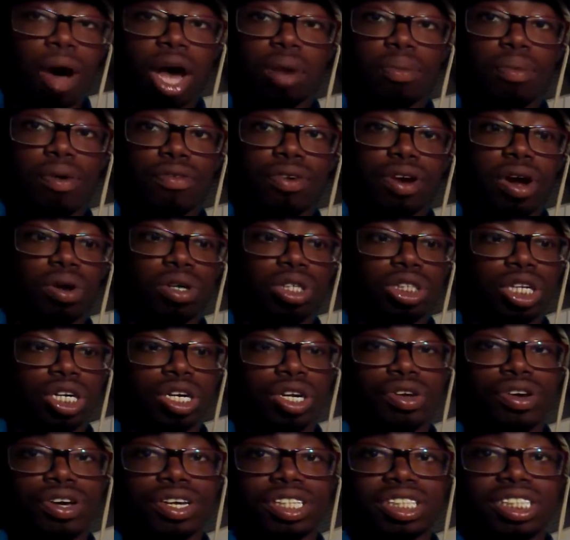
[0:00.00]
bottom of an
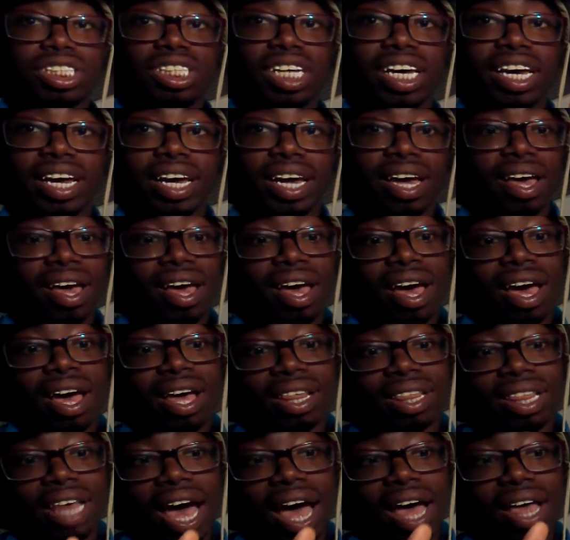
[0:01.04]
ocean. You can see
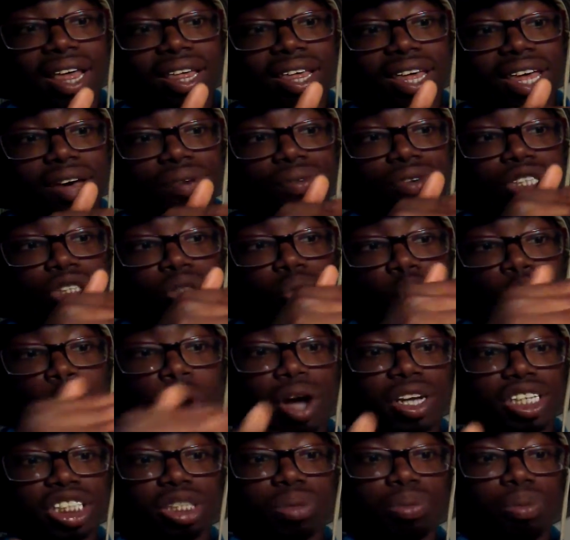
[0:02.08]
that it was
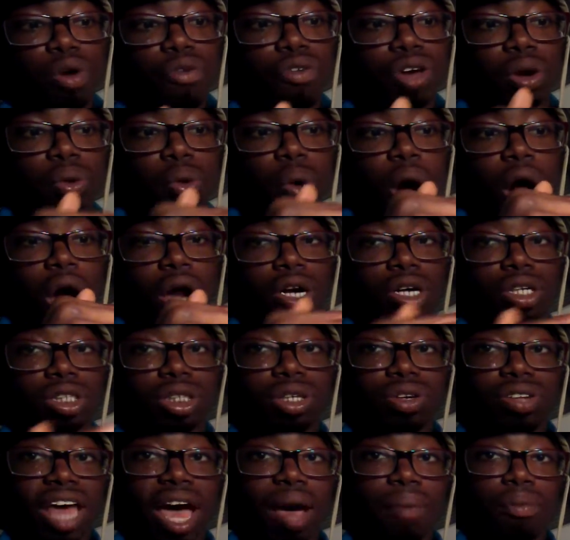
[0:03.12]
once moving water.
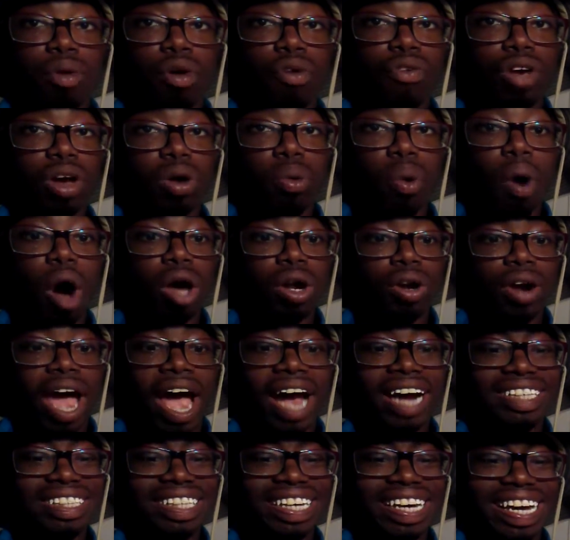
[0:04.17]
So that moving water
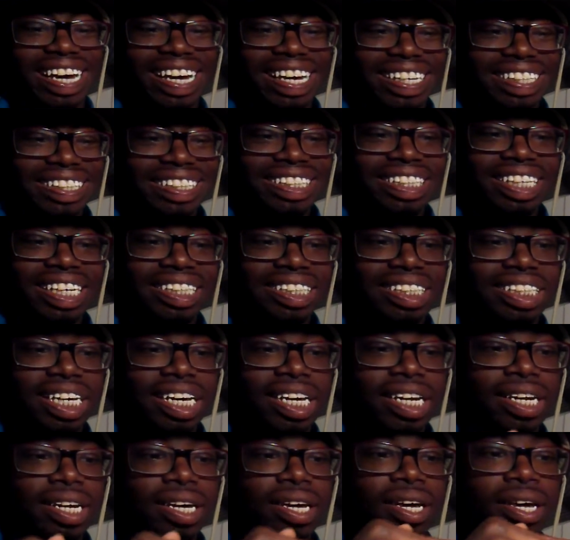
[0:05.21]
actually
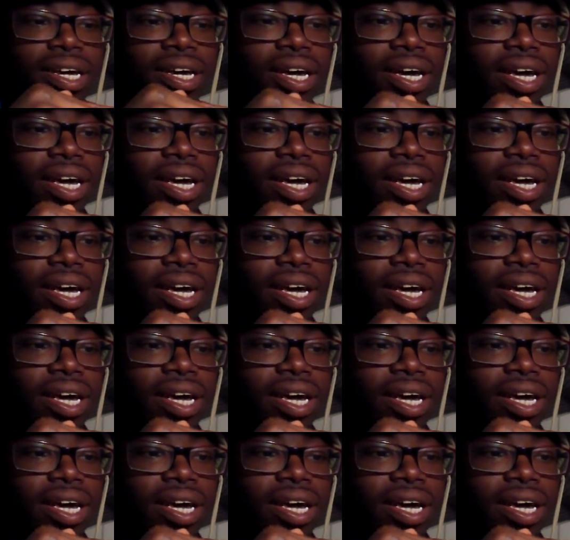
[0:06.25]
indented